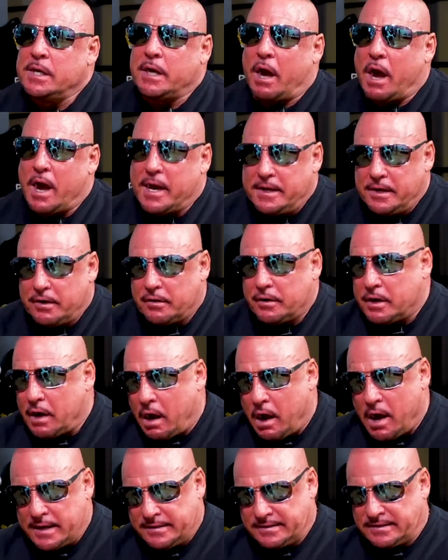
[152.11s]
I hear
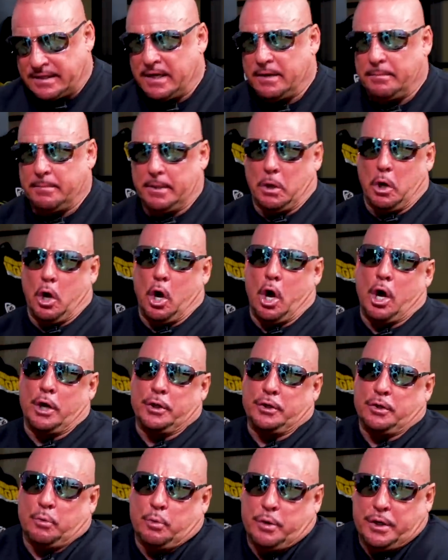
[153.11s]
guys say to me, "Oh,
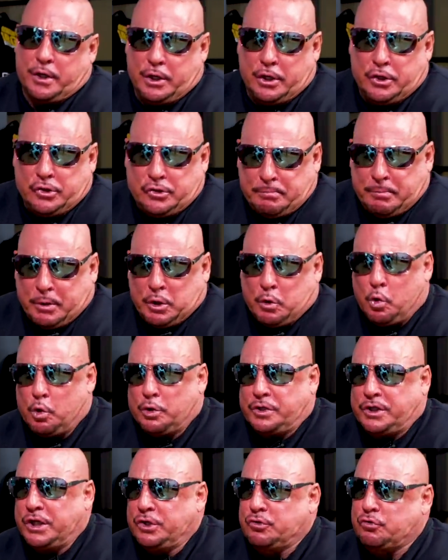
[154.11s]
you know what it is?
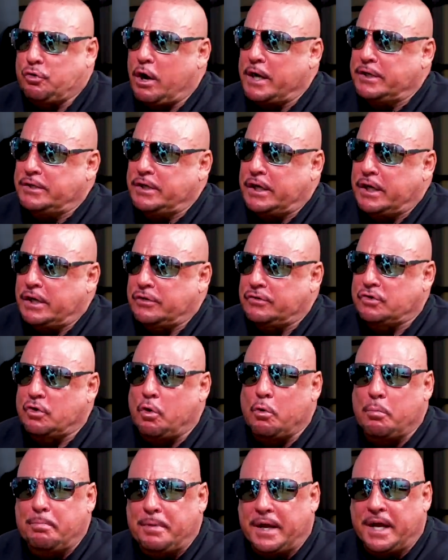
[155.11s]
Because he tried to get
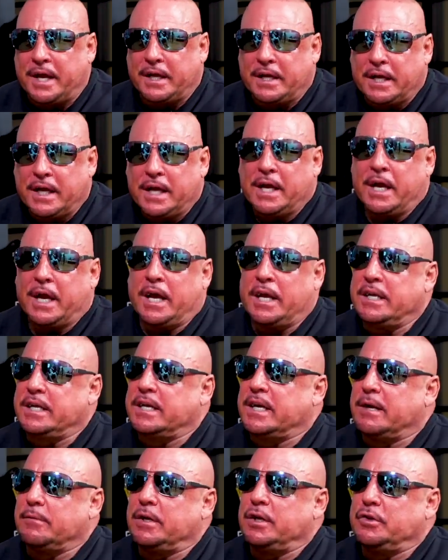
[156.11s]
so big and
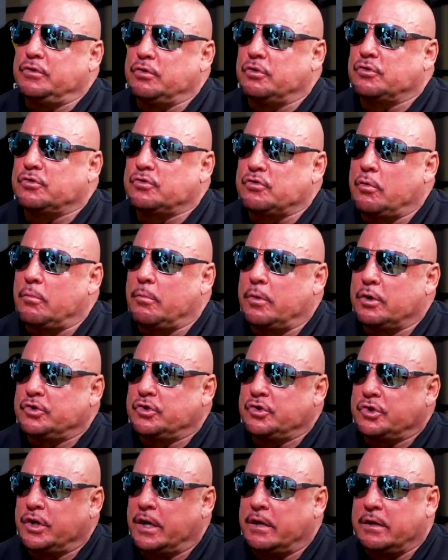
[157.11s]
he took so
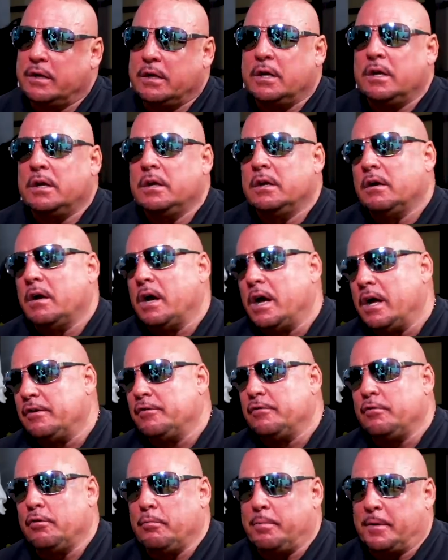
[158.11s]
much." I
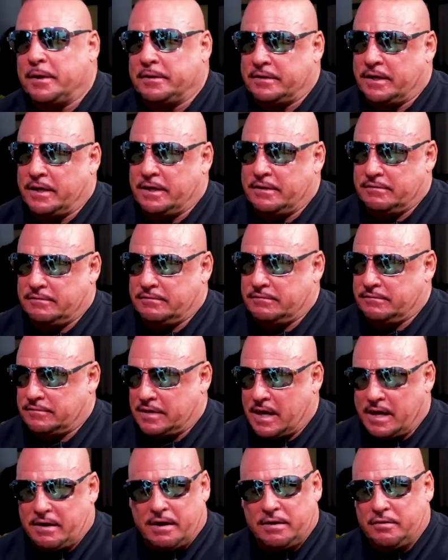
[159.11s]
don't know about that.
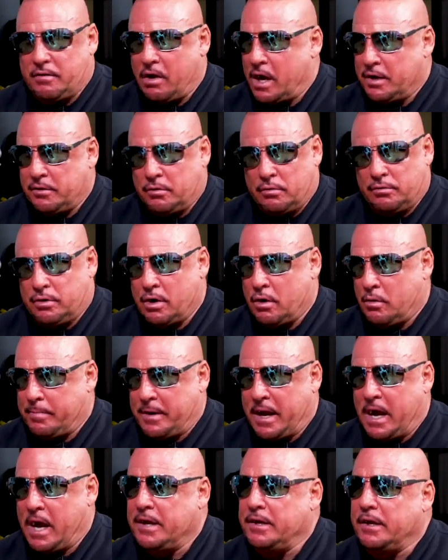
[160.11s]
I don't know
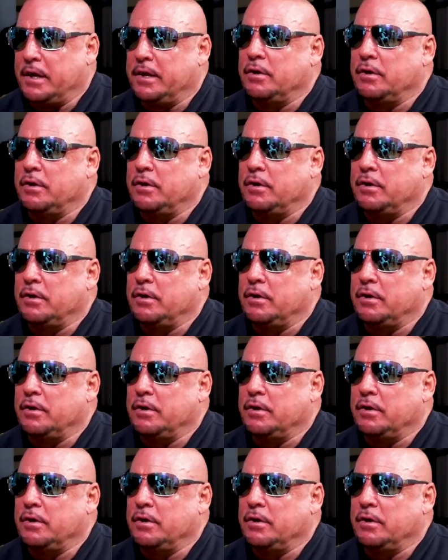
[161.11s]
about.